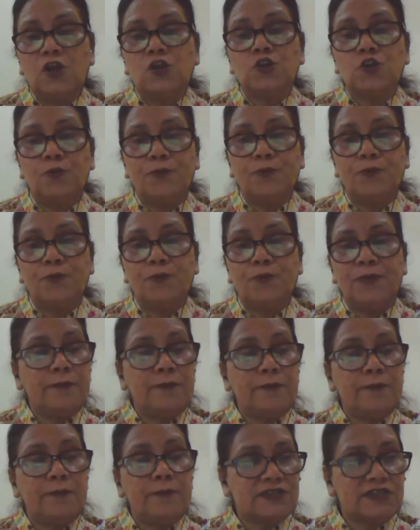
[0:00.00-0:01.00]
to become
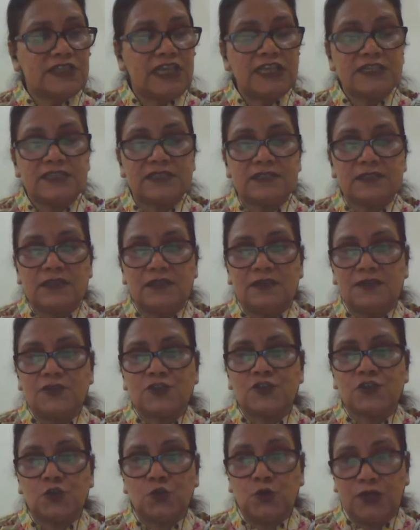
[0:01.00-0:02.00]
a success
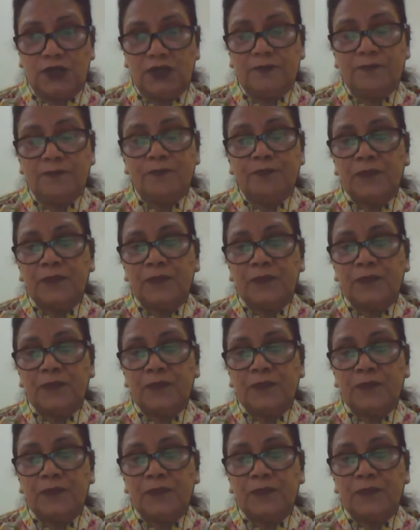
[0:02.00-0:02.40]
story,